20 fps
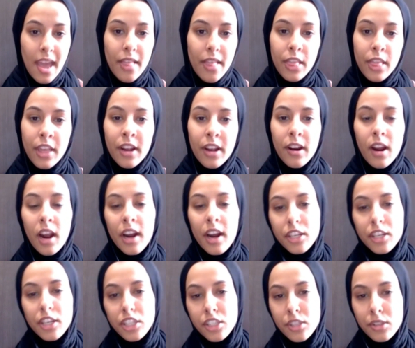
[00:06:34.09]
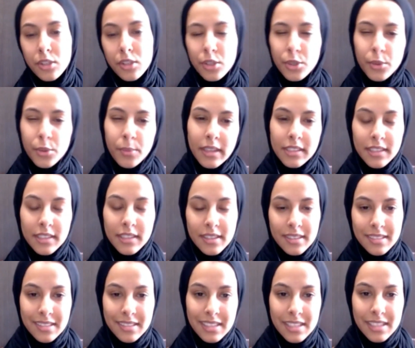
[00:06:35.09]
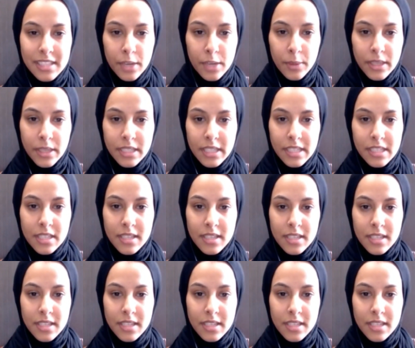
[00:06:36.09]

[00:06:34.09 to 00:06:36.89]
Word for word: there are two major considerations